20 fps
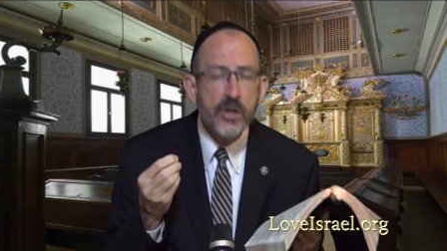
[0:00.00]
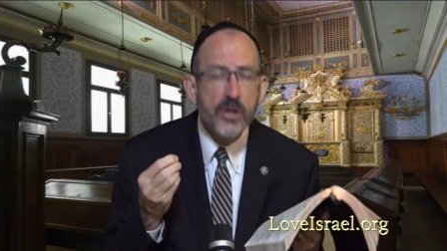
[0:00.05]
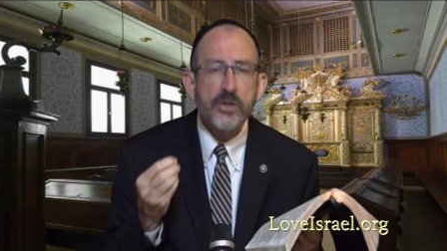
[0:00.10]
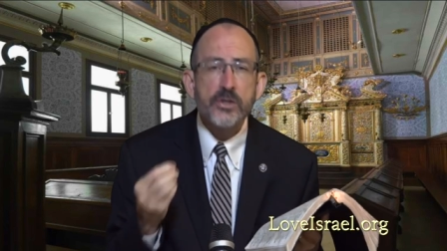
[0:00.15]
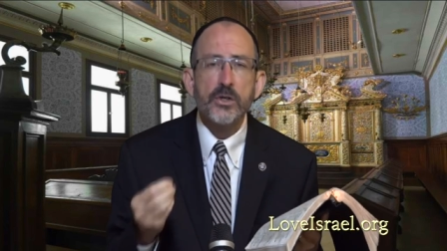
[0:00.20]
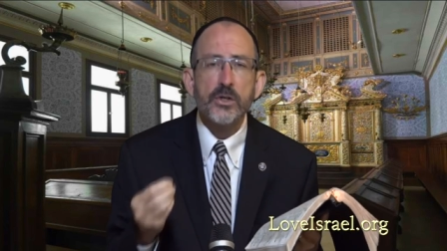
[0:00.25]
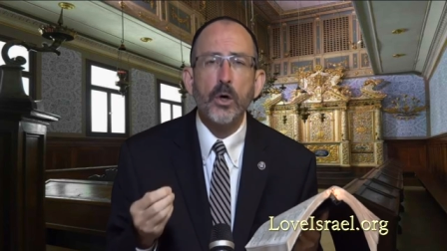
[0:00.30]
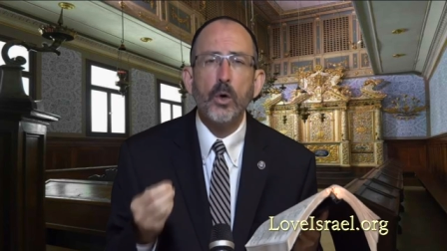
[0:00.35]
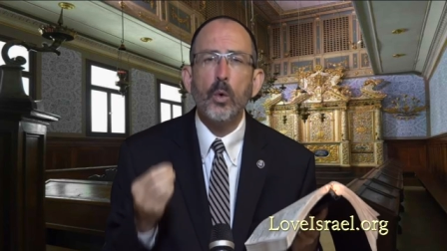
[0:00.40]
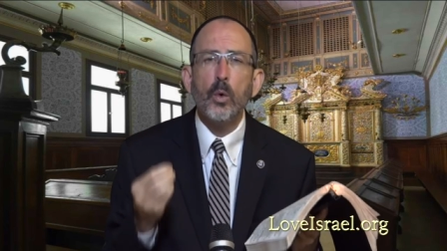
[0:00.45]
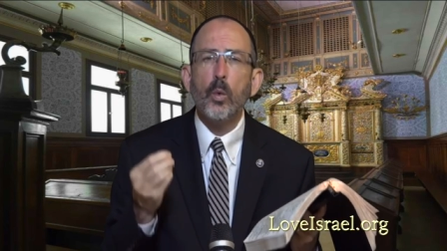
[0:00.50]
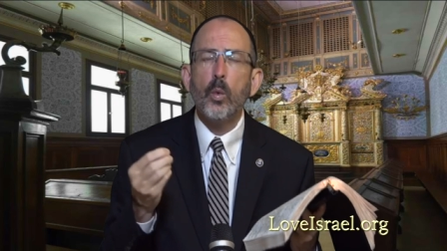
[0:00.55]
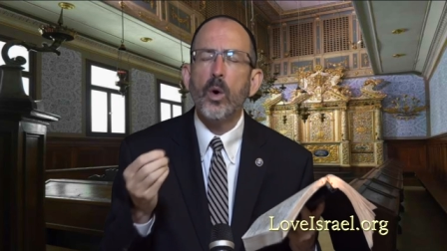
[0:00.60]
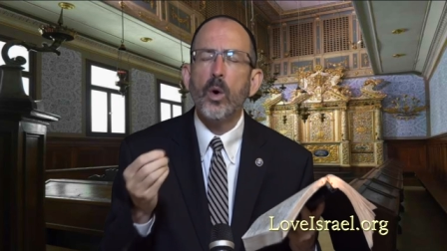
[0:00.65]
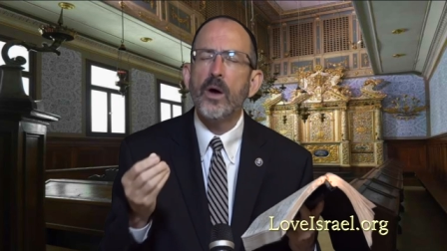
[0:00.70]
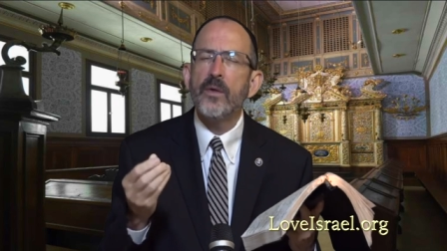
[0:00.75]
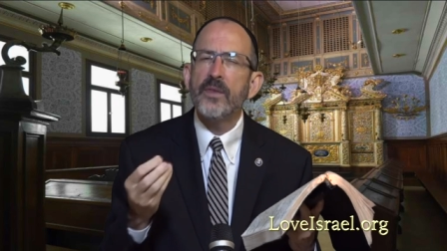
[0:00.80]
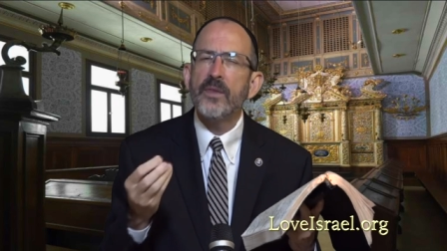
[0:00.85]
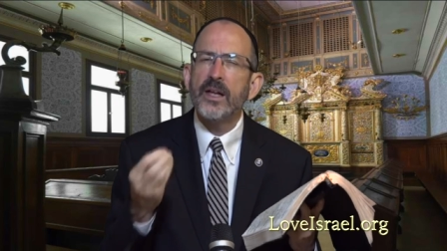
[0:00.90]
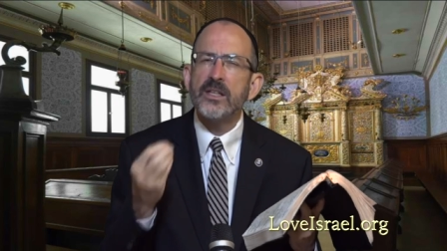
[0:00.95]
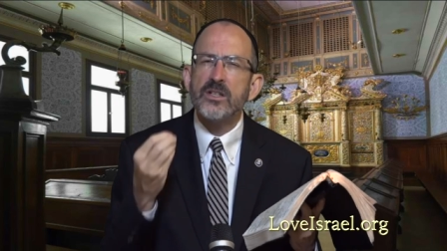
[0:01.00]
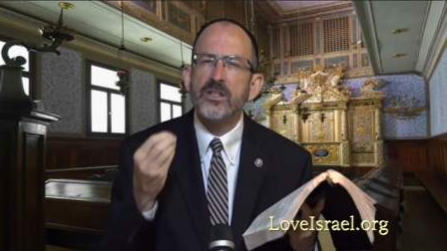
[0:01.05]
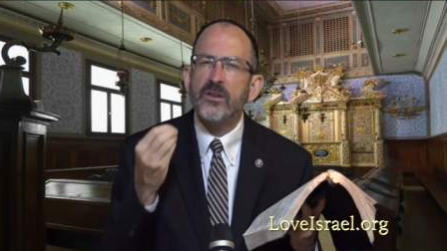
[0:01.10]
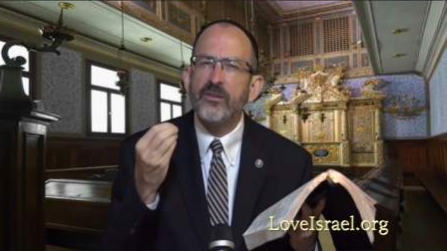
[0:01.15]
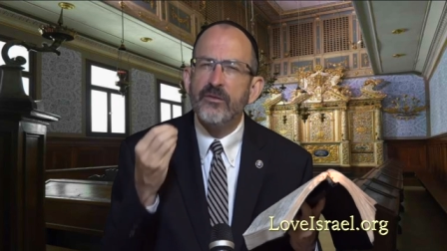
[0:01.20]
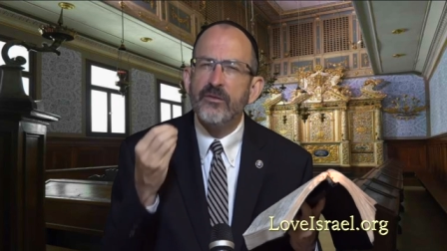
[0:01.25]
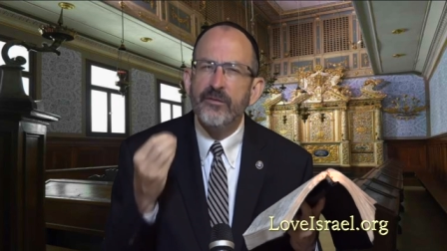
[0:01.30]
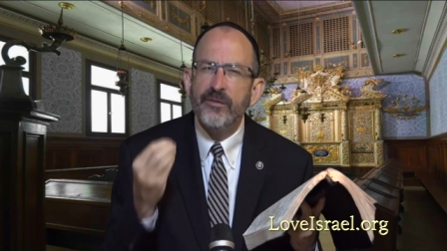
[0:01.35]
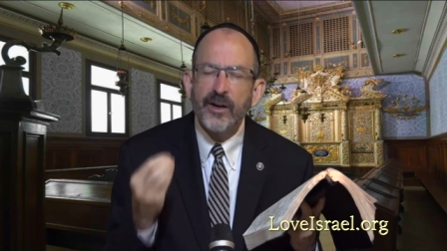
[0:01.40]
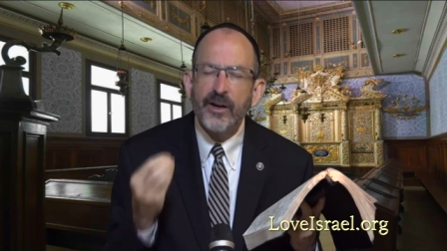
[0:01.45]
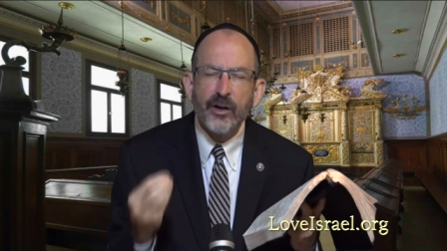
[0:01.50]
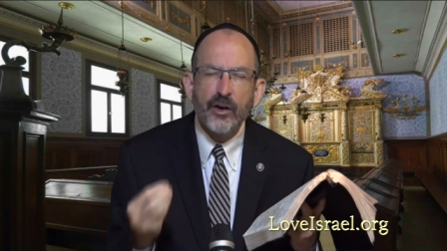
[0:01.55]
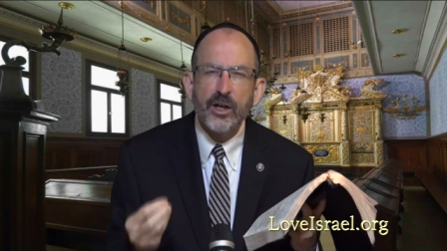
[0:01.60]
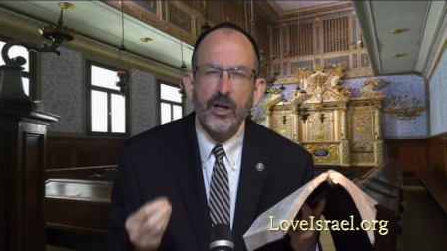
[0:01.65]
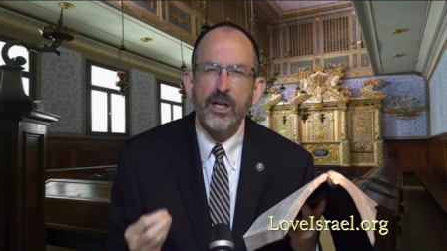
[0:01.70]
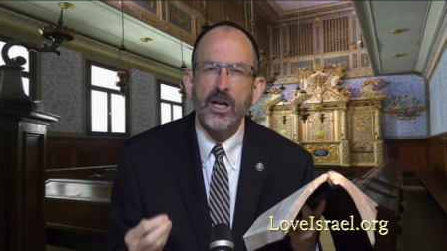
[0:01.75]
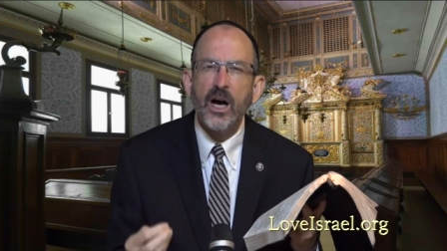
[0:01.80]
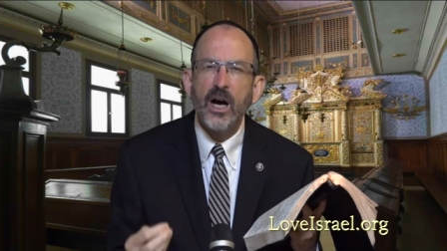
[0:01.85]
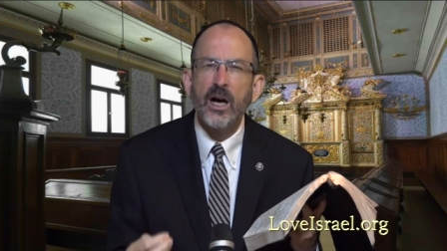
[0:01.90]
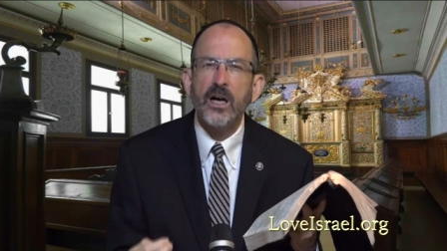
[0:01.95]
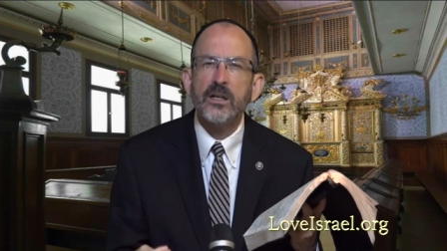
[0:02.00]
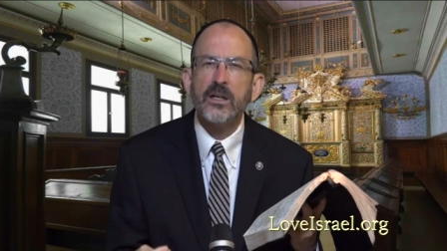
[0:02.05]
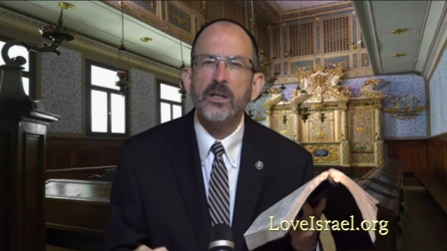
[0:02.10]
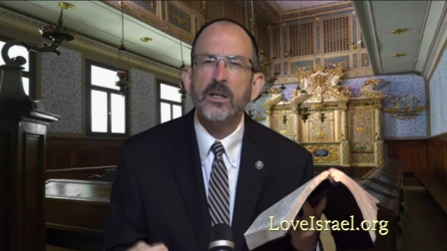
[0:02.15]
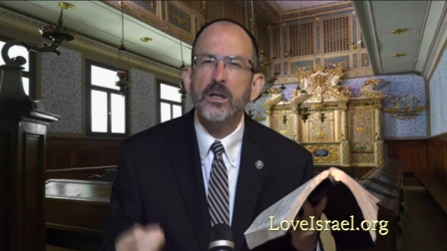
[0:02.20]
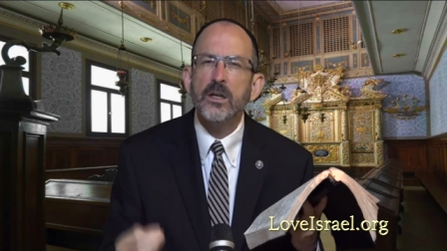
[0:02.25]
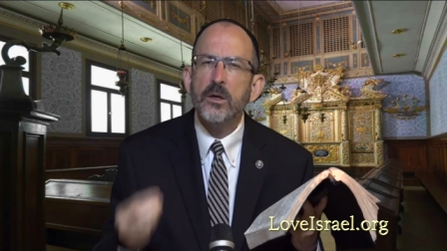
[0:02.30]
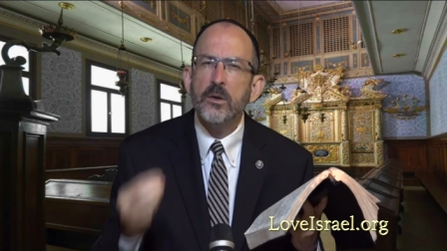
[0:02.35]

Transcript: So one that's very young,